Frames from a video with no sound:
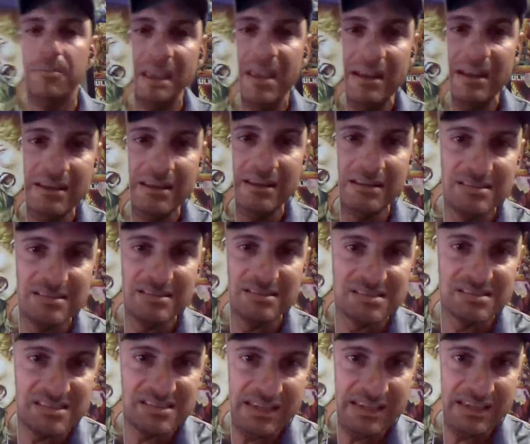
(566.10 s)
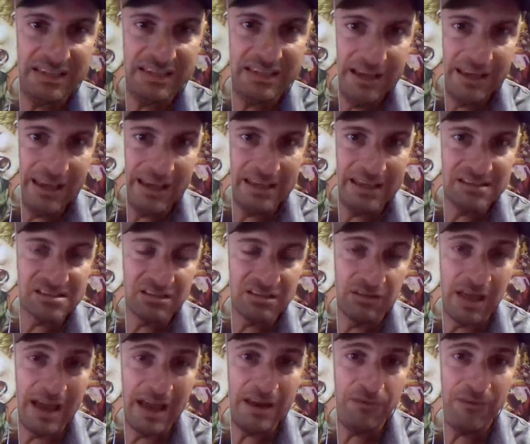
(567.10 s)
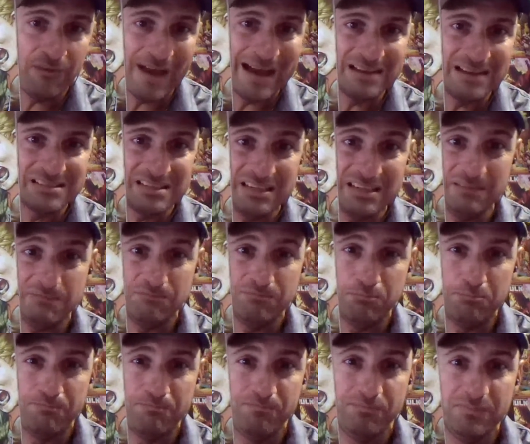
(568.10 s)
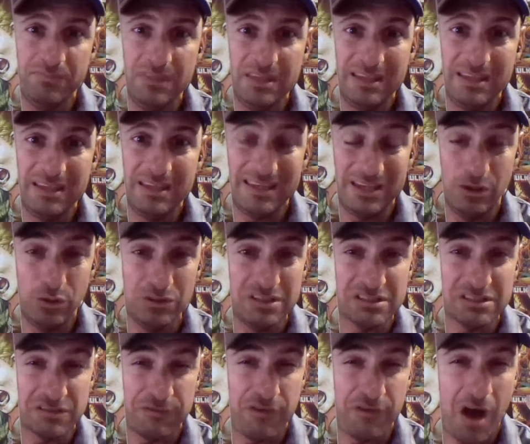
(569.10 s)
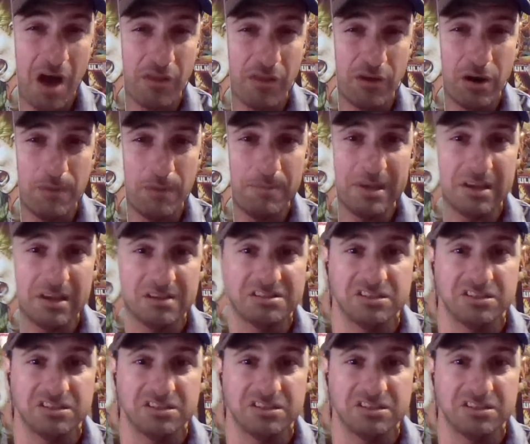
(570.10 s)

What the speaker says: getting to see his life as he killed his father because he